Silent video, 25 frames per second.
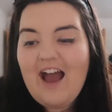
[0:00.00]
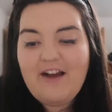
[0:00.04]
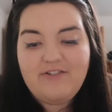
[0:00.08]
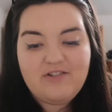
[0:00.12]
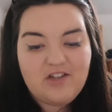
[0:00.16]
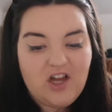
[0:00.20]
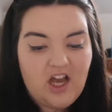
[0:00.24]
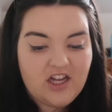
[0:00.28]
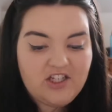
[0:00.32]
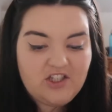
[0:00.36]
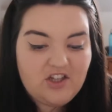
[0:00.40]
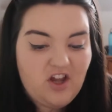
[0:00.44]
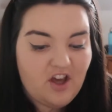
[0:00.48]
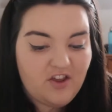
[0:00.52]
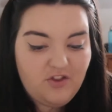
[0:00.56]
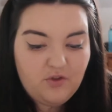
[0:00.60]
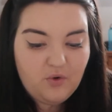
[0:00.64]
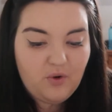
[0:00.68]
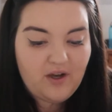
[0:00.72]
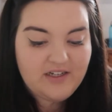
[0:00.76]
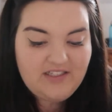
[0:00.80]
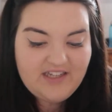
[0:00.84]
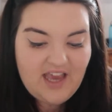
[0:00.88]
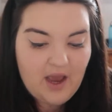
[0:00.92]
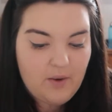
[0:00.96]
have to, I
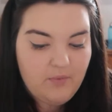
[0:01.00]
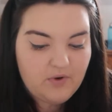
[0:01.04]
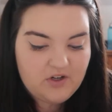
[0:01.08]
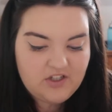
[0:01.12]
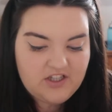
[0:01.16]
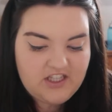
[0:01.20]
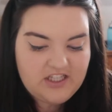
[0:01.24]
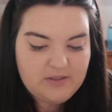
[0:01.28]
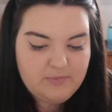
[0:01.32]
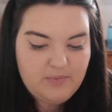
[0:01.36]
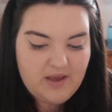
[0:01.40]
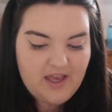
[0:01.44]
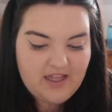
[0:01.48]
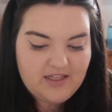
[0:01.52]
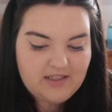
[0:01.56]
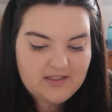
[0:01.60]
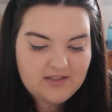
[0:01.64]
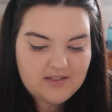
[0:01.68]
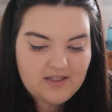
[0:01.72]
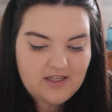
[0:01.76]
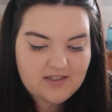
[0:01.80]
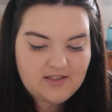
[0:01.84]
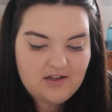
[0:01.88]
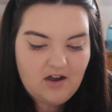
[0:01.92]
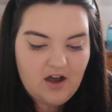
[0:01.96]
thought I'd get one of these
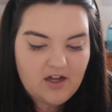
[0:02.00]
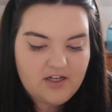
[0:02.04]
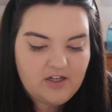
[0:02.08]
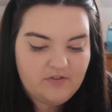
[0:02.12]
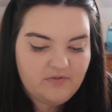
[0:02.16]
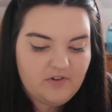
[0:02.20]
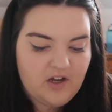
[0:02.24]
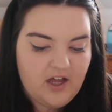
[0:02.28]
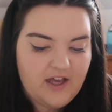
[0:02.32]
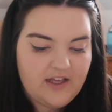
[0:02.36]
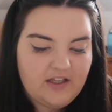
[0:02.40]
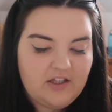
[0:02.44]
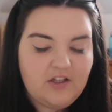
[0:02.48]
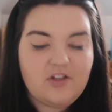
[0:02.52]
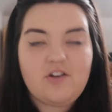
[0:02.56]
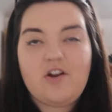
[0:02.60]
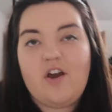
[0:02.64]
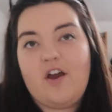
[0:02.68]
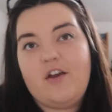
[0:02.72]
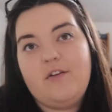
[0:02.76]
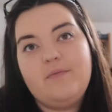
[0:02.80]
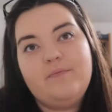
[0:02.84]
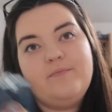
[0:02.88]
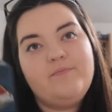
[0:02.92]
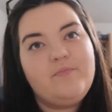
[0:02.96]
pins as kind of like, you
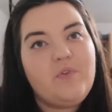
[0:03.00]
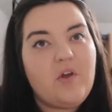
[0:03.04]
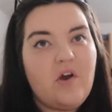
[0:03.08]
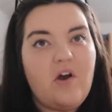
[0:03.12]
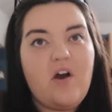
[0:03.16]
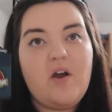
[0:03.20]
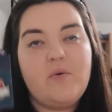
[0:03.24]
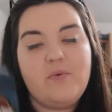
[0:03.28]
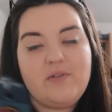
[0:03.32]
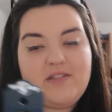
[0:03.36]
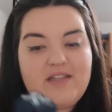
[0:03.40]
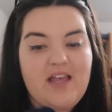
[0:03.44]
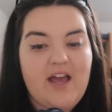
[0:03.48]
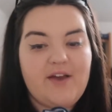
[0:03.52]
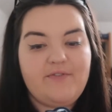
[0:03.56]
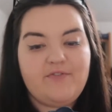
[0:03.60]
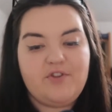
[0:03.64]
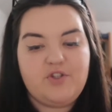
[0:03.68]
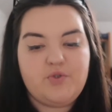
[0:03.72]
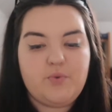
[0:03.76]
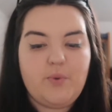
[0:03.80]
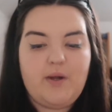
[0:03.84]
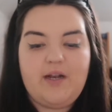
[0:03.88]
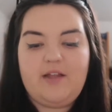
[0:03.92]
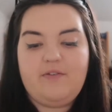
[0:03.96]
know, I was there for
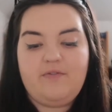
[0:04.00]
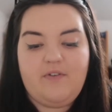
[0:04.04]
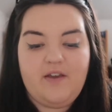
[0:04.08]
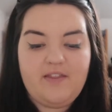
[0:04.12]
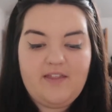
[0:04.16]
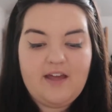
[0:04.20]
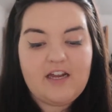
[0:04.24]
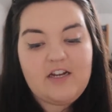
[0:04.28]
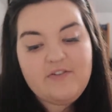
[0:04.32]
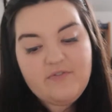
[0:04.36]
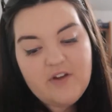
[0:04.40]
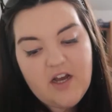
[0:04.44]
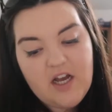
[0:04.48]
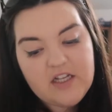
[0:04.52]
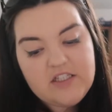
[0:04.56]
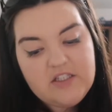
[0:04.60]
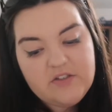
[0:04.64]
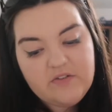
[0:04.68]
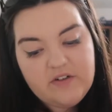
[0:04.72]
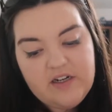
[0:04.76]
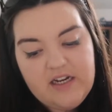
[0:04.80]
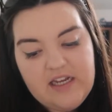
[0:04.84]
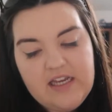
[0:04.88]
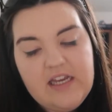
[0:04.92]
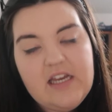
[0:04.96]
the 25th
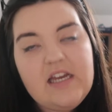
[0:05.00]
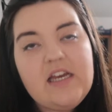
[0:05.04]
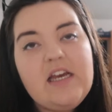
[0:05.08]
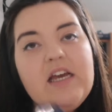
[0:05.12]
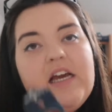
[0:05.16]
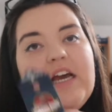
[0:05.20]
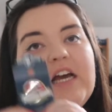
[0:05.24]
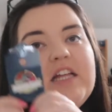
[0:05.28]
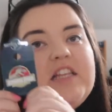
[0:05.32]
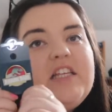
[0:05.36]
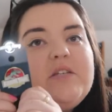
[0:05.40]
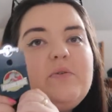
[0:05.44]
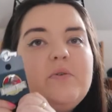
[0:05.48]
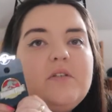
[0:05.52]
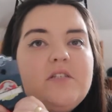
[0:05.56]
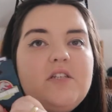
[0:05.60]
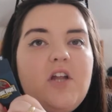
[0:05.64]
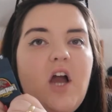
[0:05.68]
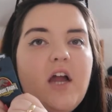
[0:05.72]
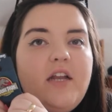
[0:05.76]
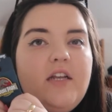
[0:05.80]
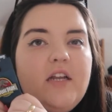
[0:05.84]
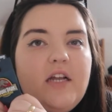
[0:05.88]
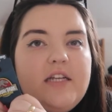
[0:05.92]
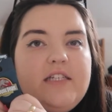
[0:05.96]
anniversary. This was
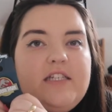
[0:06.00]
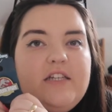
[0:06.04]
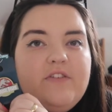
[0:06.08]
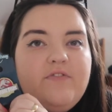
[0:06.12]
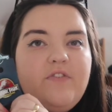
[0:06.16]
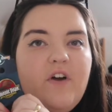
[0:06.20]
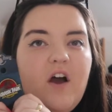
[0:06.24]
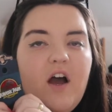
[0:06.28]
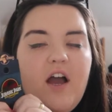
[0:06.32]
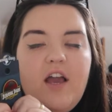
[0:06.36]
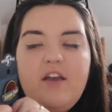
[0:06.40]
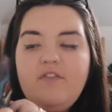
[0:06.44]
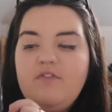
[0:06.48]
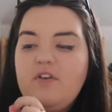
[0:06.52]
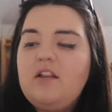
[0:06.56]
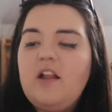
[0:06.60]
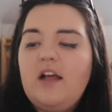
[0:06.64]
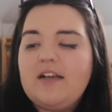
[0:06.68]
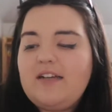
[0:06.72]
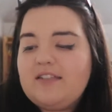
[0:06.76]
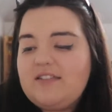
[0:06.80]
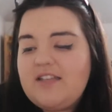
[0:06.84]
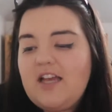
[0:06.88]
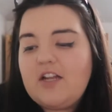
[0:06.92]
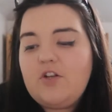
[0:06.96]
$9.95.
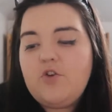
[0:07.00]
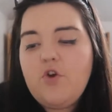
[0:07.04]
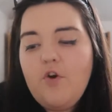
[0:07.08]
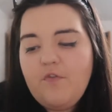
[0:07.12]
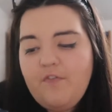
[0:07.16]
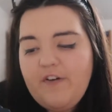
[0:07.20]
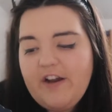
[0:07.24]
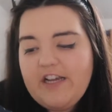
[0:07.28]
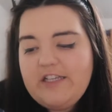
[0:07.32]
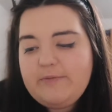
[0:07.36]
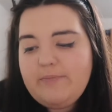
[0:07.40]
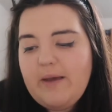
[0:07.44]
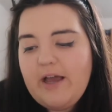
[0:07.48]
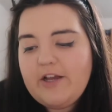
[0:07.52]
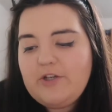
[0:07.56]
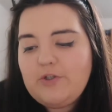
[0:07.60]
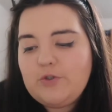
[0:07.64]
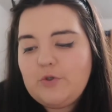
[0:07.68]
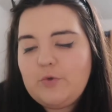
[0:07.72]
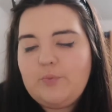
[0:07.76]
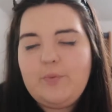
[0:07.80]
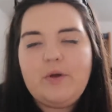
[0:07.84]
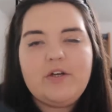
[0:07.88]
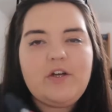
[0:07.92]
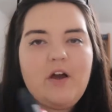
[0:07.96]
Like I said, not very
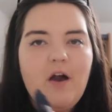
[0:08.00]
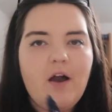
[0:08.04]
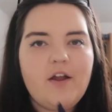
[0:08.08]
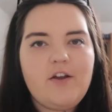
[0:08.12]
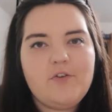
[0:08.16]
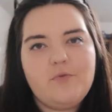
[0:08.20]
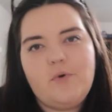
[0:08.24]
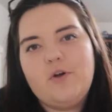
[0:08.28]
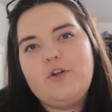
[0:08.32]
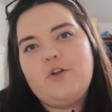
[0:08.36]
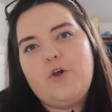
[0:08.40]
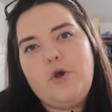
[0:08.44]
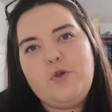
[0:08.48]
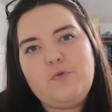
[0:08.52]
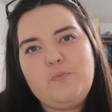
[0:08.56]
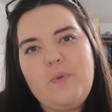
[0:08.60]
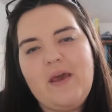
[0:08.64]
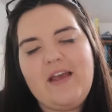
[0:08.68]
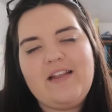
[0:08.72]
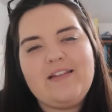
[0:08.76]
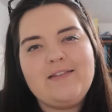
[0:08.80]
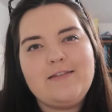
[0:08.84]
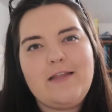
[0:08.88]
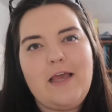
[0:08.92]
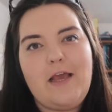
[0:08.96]
special, but kind of one of those
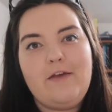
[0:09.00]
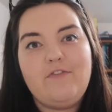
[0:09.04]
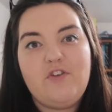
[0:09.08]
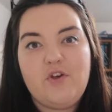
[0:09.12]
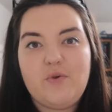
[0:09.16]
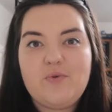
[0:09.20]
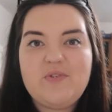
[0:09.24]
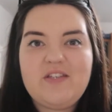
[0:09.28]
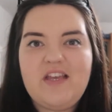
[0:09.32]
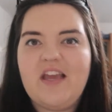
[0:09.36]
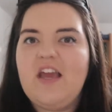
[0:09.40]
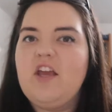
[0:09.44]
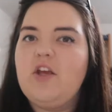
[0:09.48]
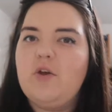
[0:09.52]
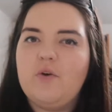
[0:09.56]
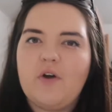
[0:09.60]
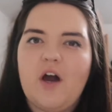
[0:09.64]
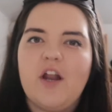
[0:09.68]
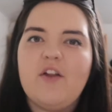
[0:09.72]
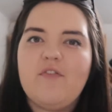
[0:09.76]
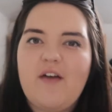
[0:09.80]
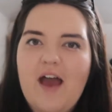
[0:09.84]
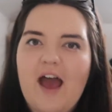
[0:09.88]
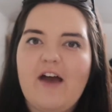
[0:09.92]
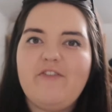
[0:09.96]
pins that if you see it, you
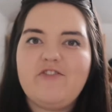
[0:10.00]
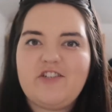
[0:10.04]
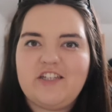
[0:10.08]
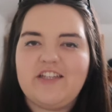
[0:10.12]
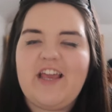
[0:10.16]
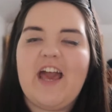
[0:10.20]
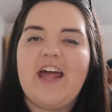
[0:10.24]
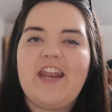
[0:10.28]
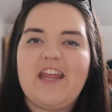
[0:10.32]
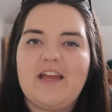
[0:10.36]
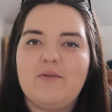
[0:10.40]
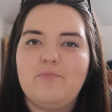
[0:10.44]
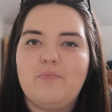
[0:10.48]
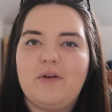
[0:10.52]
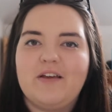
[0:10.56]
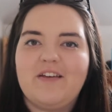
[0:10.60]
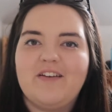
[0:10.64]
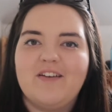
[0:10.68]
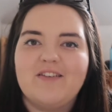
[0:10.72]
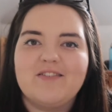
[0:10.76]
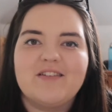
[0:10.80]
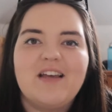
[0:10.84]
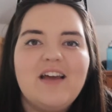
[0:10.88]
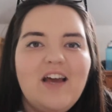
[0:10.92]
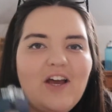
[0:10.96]
kind of have to get it,
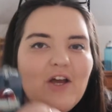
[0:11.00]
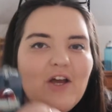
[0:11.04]
because